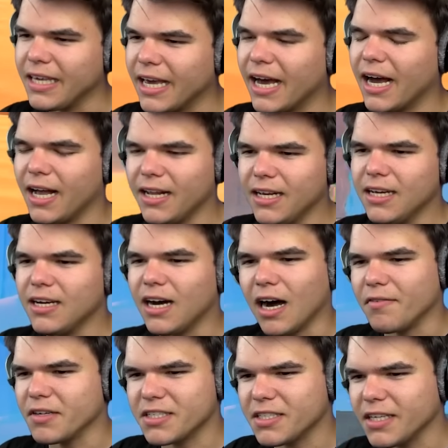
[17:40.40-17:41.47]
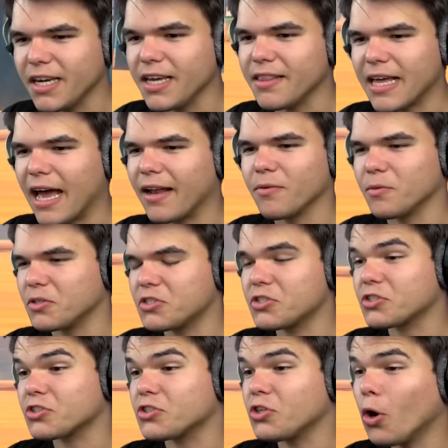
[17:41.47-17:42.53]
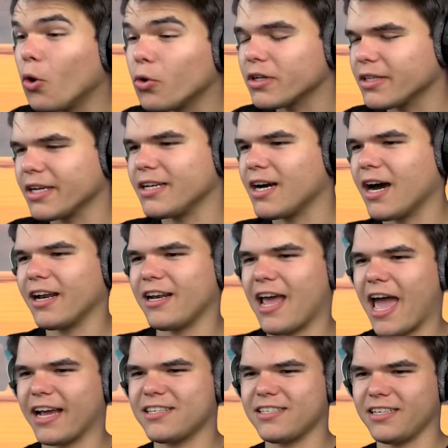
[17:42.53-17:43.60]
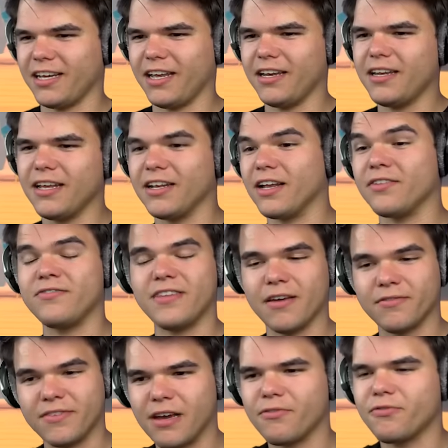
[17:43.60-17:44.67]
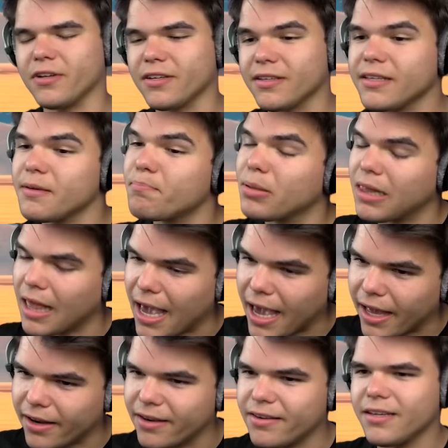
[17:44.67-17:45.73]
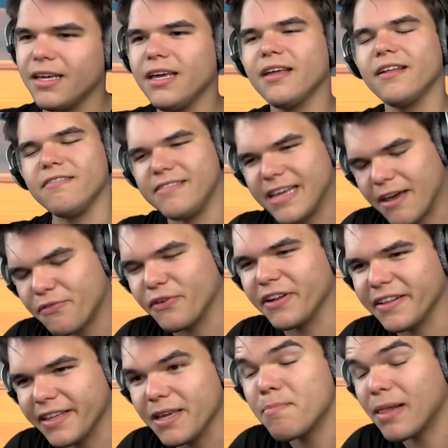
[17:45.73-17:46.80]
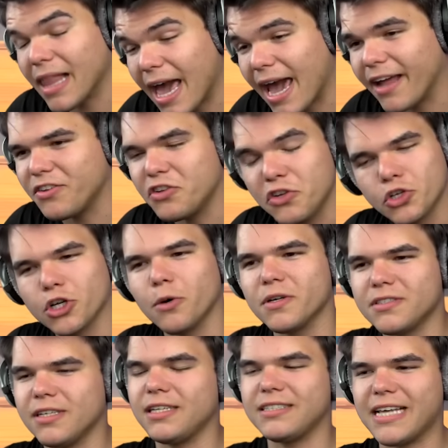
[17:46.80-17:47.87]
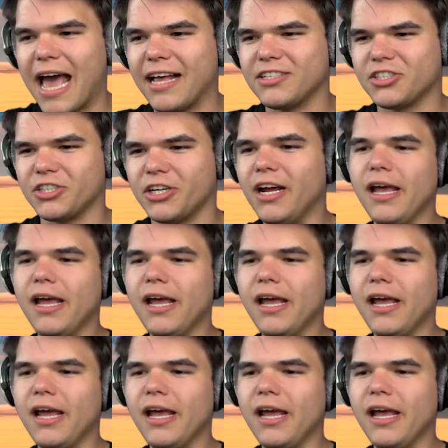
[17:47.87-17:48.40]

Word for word: on it. Yeah. Obviously, that was totally not an accident. Definitely planned. Definitely planned to show us a disaster.